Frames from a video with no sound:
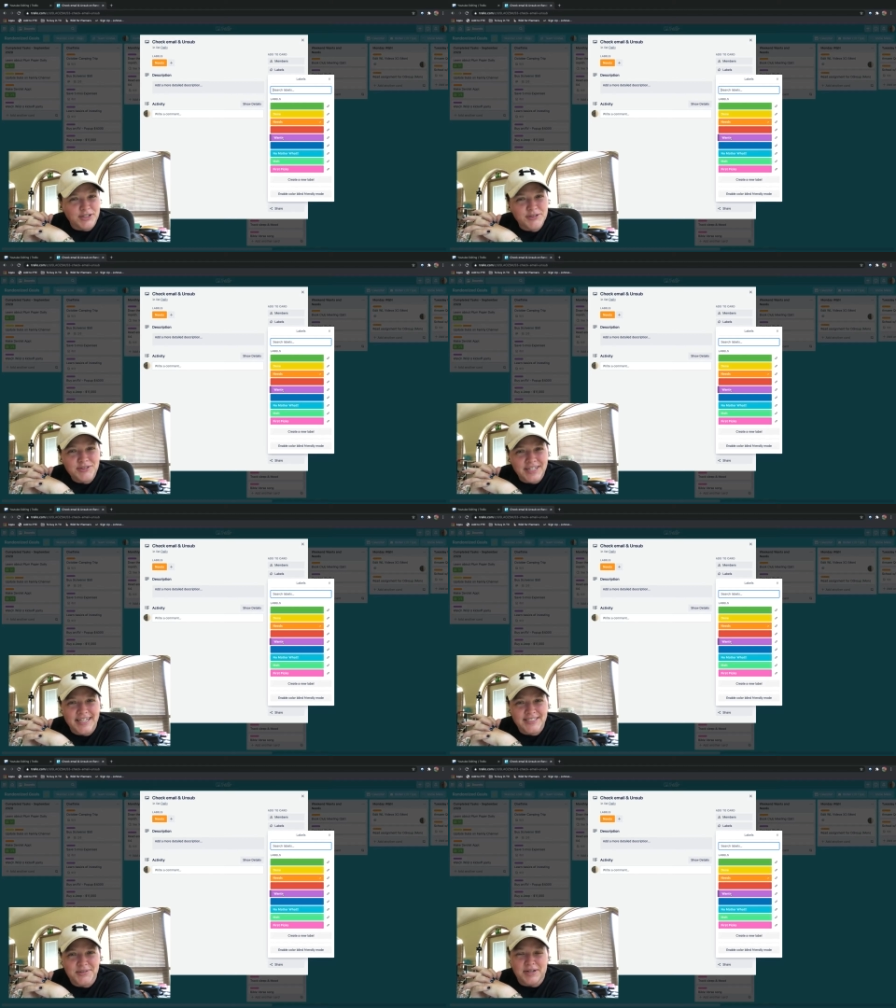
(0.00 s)
usually
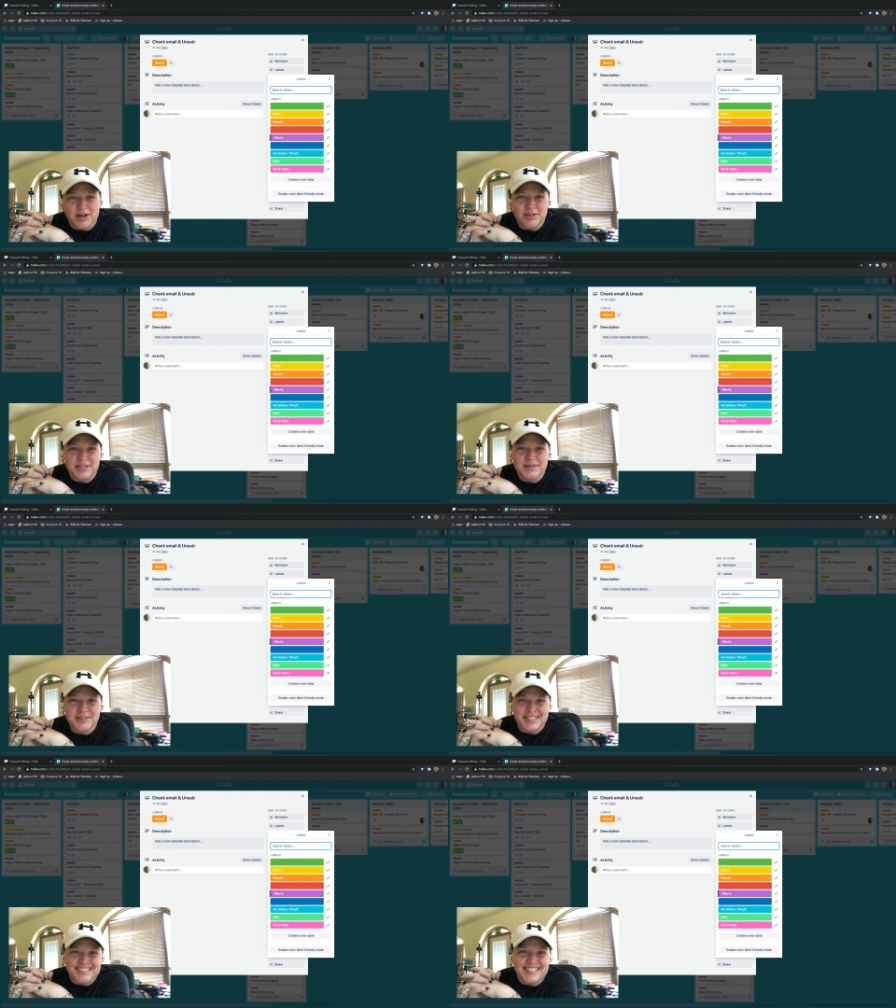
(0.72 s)
I do it earlier
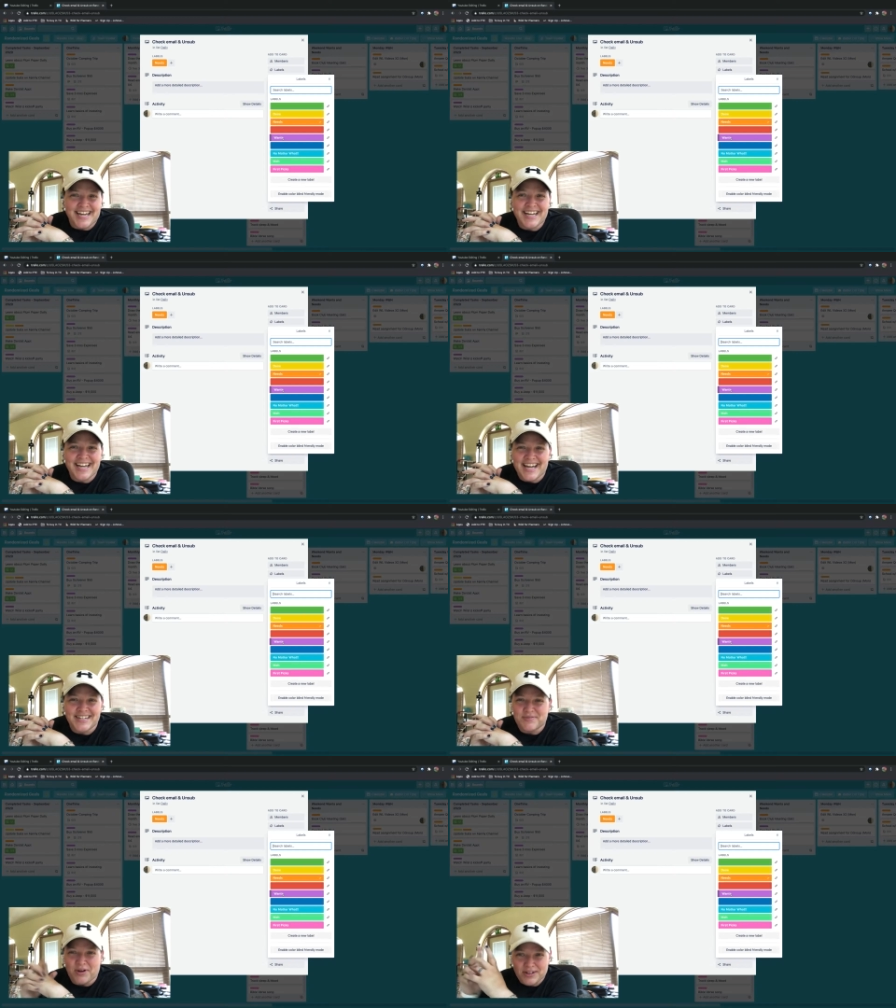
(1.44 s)
in the day
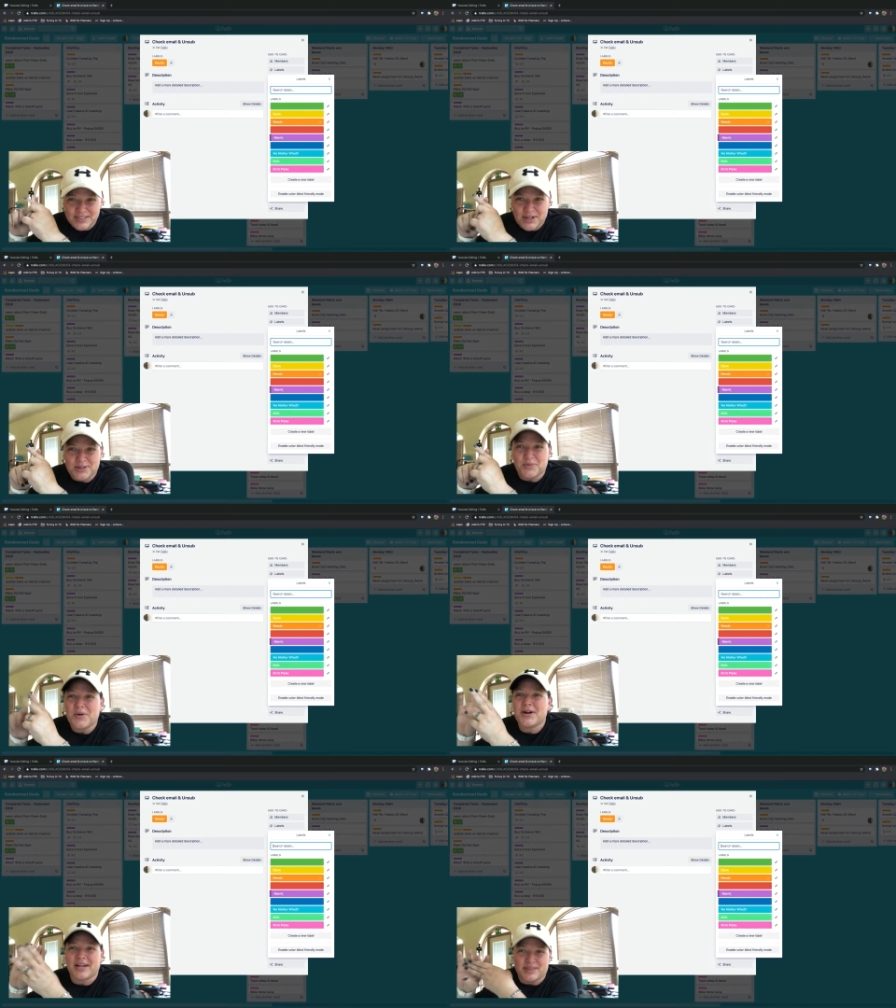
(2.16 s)
and Ron's gone to
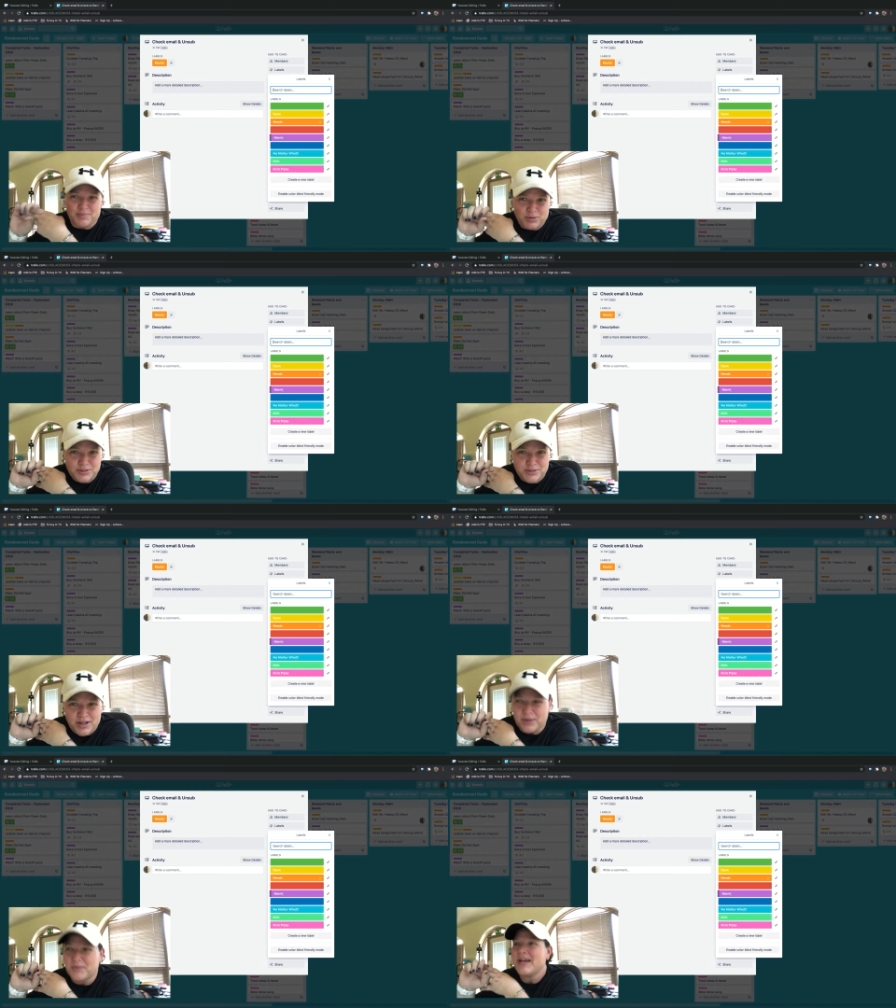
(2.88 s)
work and the boys are
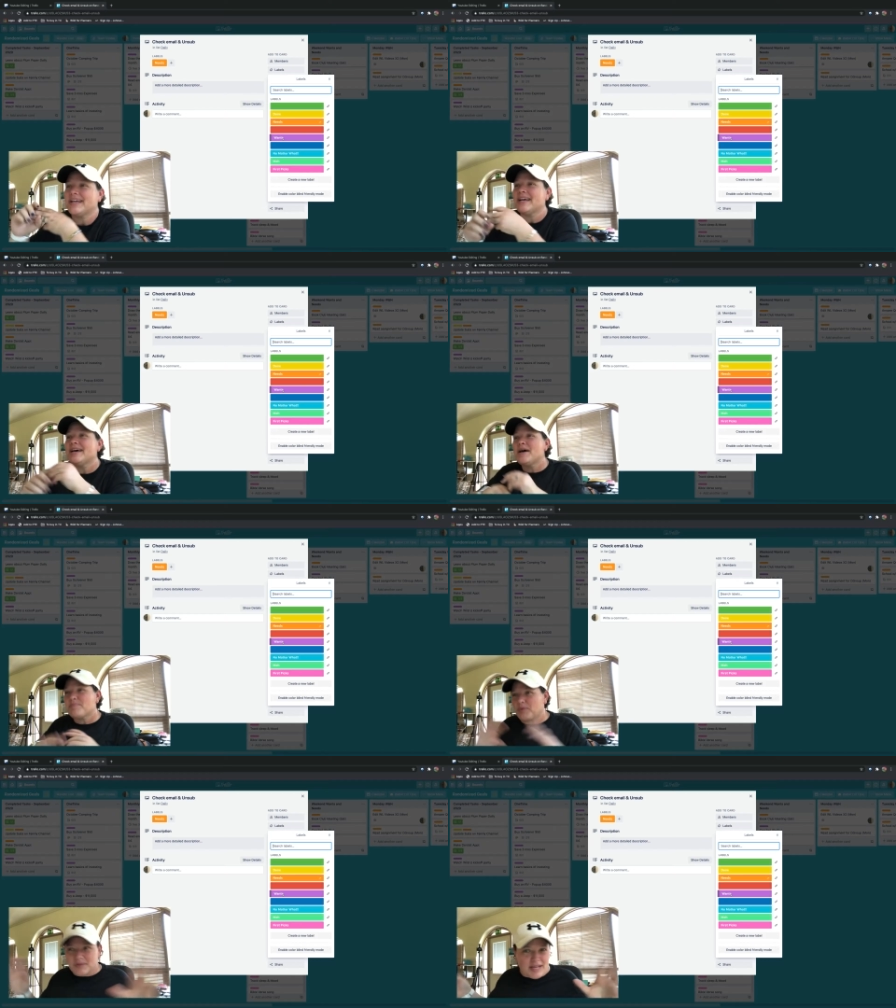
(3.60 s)
not awake,
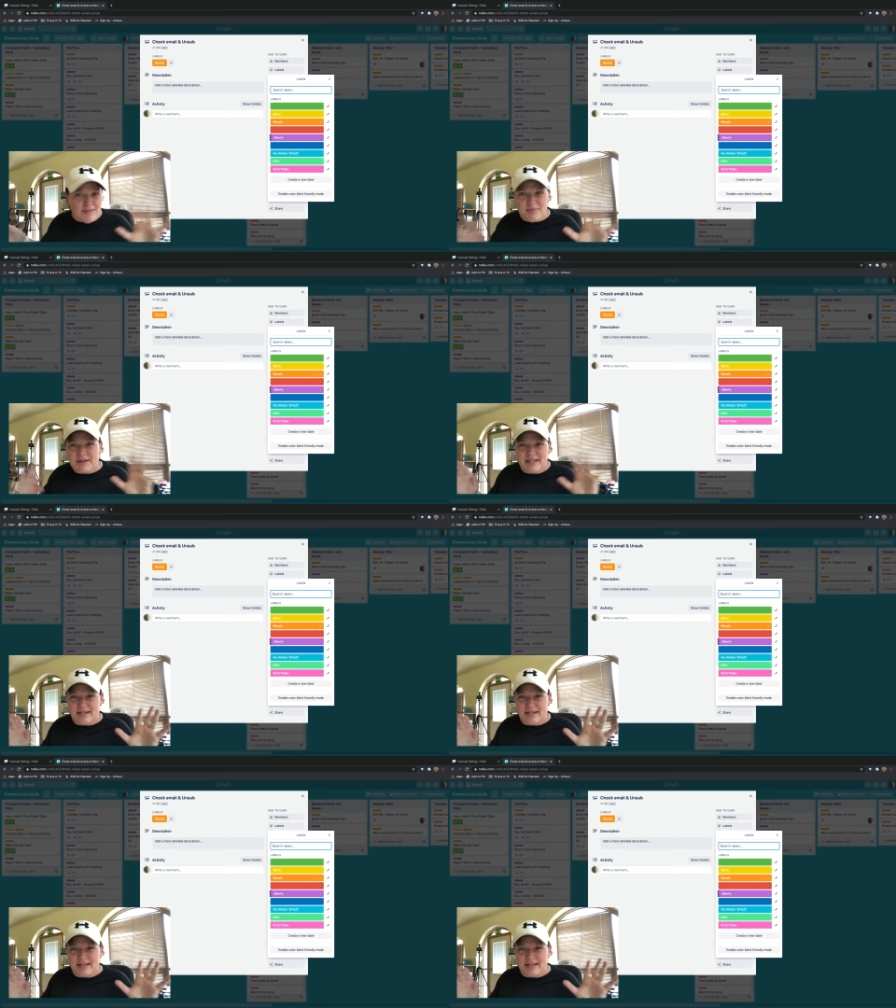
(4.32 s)
but with everybody